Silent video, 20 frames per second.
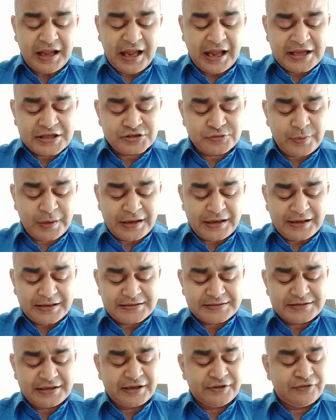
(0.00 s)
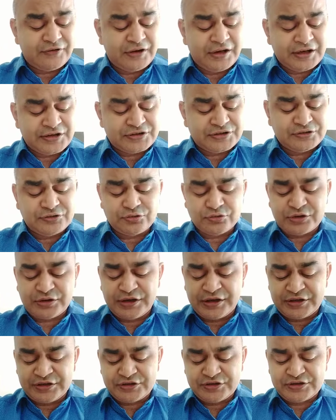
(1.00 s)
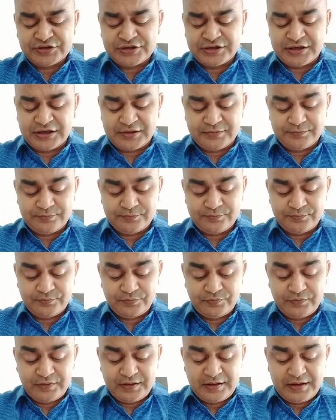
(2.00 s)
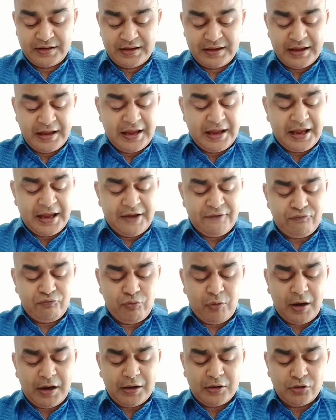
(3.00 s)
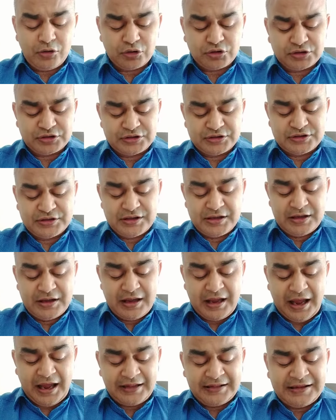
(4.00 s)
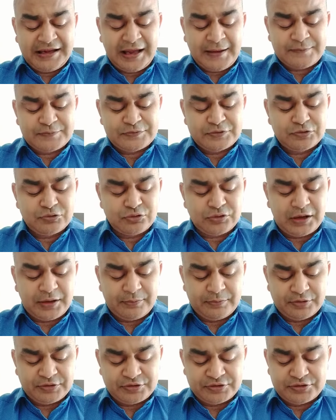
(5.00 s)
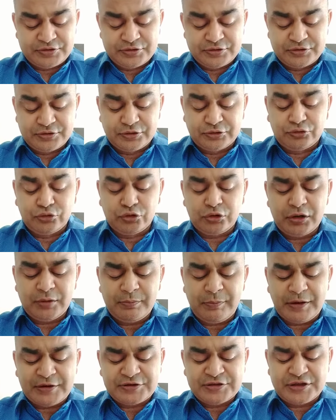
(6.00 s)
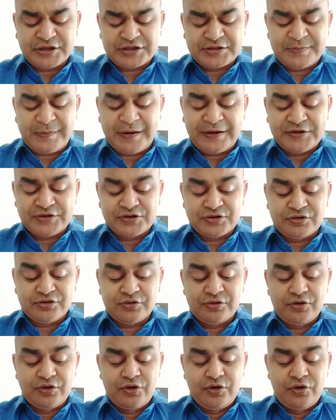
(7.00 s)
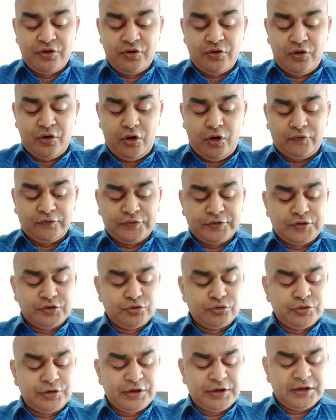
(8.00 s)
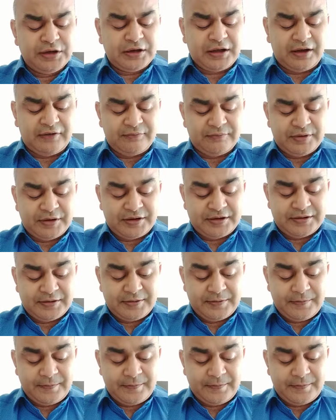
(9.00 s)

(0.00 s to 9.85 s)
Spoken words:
as well as in relation to the nation's income. If one looks at the absolute numbers, the total budget expenditure of the Union government